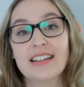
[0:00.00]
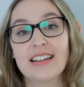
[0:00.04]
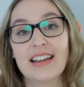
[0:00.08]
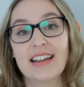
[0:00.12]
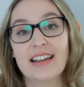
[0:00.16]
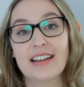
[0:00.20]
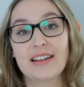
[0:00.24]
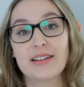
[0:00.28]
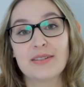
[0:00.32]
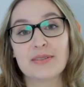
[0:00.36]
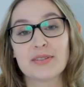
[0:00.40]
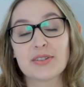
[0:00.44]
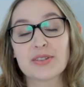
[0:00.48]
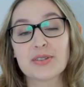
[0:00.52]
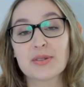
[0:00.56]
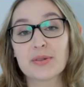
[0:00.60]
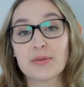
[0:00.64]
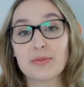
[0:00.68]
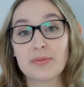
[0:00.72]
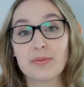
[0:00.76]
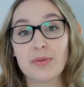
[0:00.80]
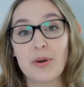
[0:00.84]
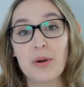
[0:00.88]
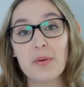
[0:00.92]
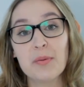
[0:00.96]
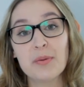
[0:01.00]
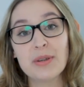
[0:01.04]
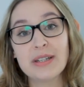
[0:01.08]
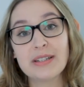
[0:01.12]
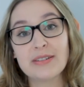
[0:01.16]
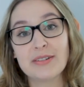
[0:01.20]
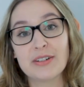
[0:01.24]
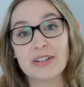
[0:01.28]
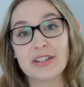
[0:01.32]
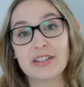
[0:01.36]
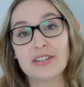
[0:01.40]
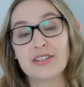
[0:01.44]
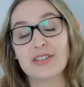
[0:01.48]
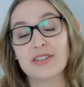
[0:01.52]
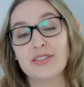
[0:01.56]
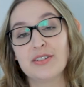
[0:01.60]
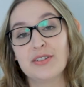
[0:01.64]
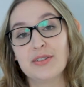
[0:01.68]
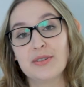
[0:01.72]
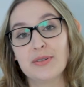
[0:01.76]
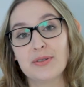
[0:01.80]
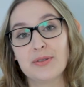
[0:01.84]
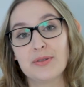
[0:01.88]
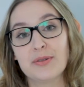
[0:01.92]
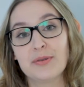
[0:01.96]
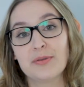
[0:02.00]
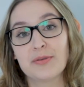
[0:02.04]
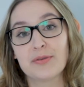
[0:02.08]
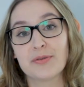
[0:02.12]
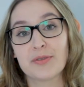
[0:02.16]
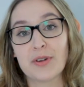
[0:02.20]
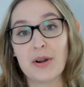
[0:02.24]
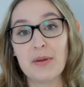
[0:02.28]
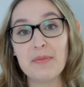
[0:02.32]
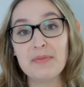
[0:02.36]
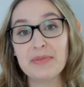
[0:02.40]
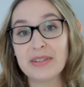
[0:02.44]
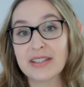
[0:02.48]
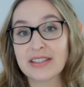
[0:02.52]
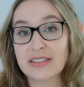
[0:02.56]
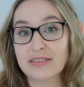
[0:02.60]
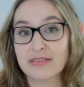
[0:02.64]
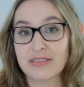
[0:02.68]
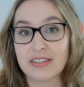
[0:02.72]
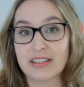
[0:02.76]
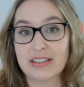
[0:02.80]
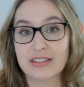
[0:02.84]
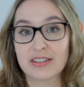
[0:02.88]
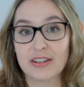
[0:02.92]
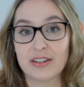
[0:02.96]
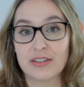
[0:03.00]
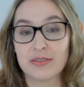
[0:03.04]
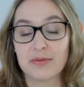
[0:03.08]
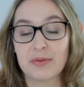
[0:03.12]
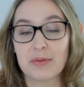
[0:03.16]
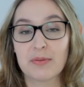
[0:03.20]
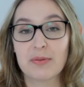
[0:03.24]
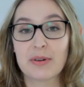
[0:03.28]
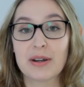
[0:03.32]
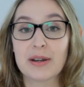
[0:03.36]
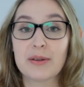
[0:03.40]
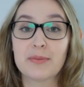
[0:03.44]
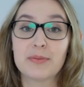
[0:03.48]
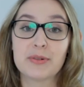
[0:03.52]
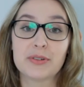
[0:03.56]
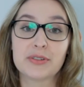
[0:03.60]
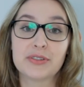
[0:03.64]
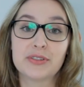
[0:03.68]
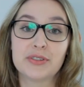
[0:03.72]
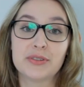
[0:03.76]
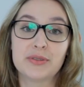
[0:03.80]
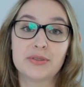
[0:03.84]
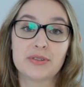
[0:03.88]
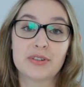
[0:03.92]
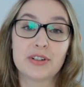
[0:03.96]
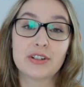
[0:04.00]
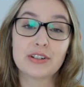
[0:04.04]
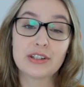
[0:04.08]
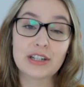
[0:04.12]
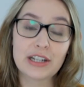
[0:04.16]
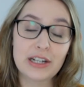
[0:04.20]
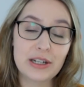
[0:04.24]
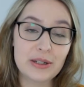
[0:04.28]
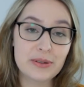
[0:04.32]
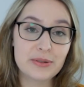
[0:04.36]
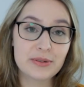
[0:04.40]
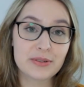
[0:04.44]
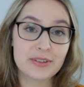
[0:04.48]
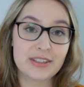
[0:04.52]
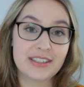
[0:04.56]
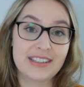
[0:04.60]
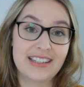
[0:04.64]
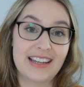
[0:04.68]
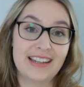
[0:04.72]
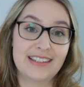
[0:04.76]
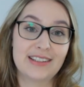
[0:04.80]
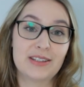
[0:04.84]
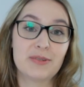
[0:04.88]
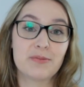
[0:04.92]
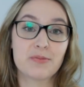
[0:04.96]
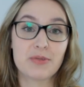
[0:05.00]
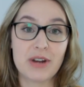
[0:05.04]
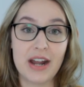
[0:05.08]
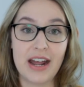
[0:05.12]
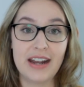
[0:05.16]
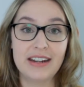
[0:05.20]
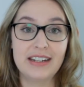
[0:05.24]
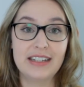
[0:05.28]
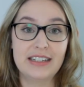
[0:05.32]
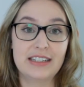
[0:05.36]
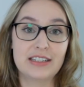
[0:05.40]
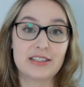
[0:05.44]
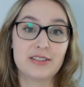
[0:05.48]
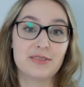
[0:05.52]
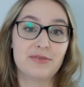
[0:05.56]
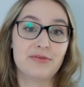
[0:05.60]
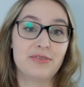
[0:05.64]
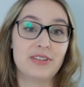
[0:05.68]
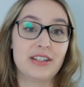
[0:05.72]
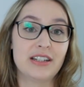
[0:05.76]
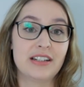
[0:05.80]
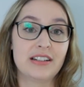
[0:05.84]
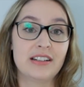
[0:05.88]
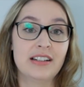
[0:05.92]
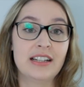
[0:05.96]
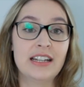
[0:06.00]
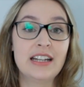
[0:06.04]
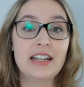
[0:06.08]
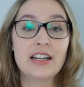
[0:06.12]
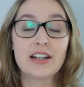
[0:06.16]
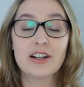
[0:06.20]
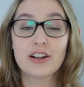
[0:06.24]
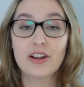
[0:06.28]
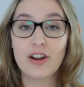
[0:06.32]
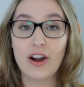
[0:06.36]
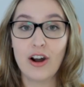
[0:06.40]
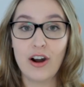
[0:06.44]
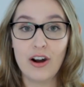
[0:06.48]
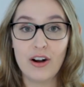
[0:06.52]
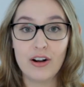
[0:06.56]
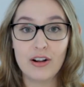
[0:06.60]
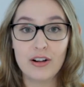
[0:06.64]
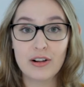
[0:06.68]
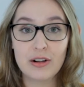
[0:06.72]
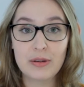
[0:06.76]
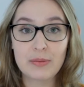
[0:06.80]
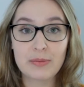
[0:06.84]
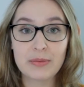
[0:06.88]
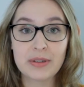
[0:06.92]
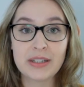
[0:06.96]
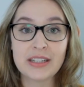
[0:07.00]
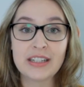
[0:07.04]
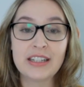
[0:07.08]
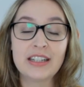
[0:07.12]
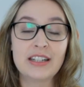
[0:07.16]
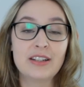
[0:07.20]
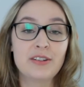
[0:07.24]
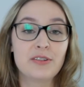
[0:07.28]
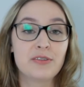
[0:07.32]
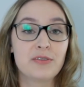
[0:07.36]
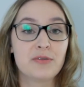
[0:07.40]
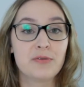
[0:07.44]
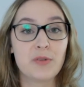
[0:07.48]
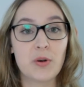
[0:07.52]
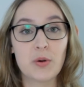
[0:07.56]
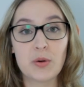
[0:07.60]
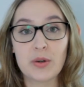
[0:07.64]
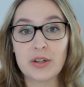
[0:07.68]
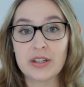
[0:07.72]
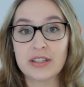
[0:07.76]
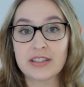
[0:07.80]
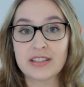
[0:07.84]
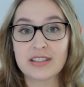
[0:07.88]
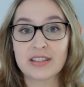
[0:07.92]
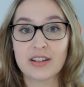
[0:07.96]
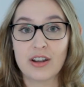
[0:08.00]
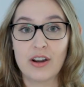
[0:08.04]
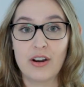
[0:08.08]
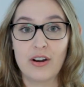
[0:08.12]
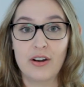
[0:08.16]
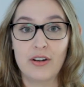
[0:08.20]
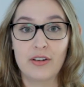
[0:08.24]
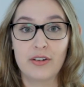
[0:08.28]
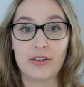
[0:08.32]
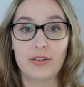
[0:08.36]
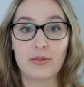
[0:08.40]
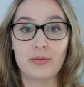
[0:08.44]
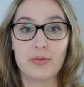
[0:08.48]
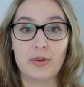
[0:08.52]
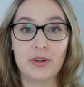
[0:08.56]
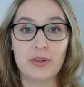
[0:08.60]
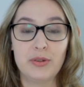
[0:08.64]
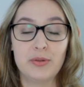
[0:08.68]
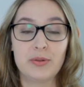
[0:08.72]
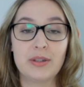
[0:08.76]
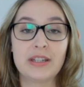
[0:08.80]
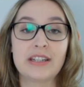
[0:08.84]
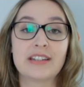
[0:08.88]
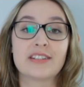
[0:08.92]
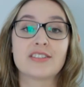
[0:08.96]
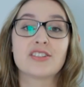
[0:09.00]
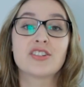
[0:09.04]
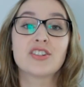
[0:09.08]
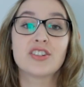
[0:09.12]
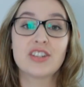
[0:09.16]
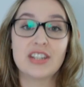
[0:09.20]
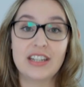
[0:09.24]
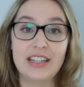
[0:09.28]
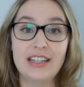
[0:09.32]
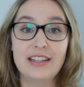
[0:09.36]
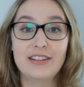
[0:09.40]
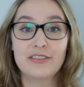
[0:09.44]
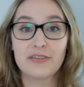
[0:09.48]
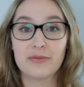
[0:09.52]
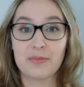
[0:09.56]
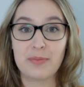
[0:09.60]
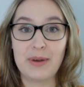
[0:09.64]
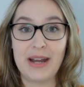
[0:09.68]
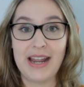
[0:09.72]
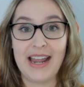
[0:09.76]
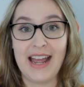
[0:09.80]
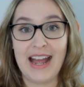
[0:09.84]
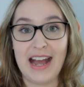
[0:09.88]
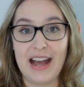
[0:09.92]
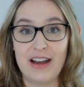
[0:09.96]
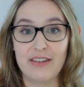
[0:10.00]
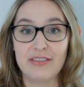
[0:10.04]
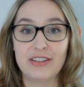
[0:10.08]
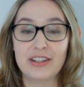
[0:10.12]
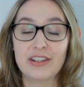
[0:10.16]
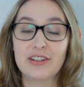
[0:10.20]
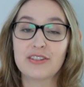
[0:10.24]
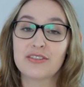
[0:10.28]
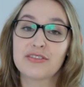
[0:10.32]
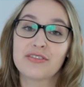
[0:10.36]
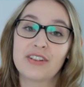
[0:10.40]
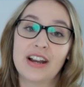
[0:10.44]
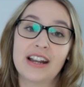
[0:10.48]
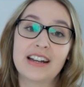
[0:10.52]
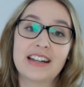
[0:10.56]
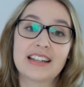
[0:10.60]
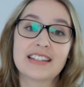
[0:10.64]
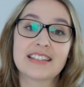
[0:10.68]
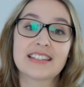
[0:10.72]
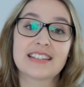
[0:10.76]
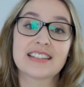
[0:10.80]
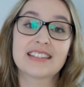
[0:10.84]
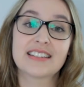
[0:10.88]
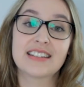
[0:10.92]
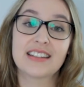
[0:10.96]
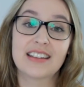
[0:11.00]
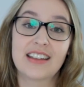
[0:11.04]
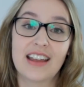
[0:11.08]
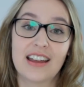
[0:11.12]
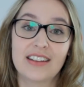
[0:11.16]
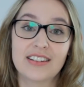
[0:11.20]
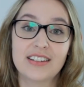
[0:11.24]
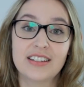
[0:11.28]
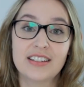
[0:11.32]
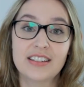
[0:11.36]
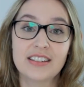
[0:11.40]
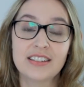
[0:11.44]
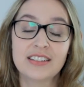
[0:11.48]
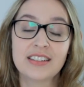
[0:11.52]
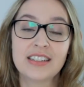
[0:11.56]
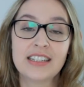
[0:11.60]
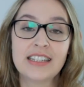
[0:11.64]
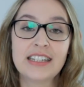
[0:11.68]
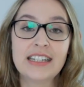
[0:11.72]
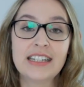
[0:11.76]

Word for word: Uh, so, what we wanted to do from this research, we were able to conclude that the brand needed to feel calm focus on what you can achieve by having your finances together.